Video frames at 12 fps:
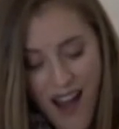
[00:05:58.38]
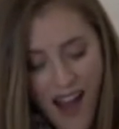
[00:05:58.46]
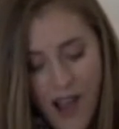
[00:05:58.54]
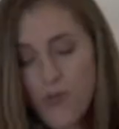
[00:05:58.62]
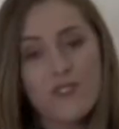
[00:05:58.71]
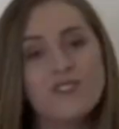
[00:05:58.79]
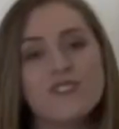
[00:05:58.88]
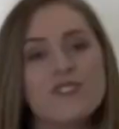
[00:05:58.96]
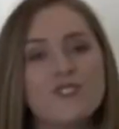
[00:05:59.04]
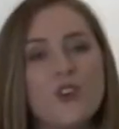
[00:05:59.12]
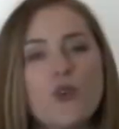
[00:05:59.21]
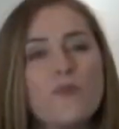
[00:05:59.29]
I wanted
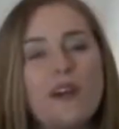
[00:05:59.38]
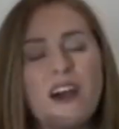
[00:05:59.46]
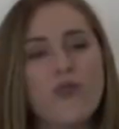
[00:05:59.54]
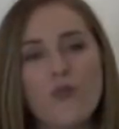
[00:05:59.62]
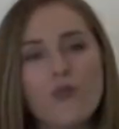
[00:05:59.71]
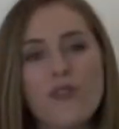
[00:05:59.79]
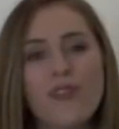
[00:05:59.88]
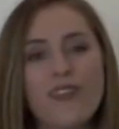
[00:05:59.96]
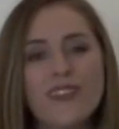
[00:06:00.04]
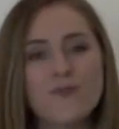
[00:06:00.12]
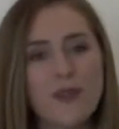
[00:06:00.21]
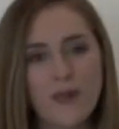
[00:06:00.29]
to know about all the
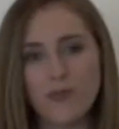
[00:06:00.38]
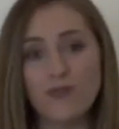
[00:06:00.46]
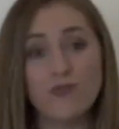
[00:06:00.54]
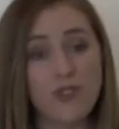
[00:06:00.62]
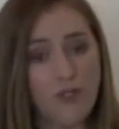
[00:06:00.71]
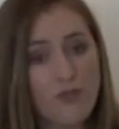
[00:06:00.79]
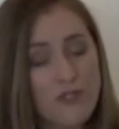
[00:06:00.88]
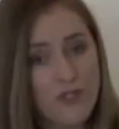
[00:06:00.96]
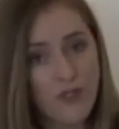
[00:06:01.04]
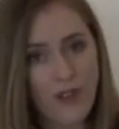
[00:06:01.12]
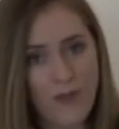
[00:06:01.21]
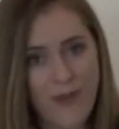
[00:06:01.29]
things people don't
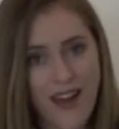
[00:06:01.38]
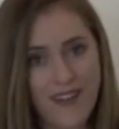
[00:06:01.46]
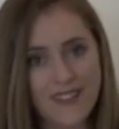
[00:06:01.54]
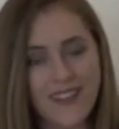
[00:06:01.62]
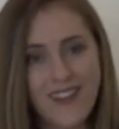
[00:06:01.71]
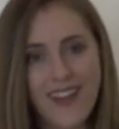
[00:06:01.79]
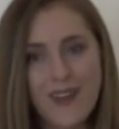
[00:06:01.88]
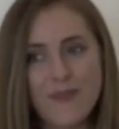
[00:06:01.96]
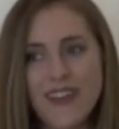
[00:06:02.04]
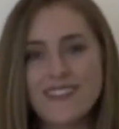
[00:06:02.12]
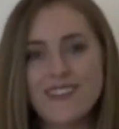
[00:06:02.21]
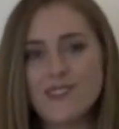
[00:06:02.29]
talk about
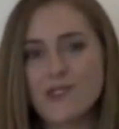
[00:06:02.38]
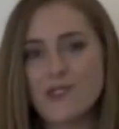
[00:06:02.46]
because it's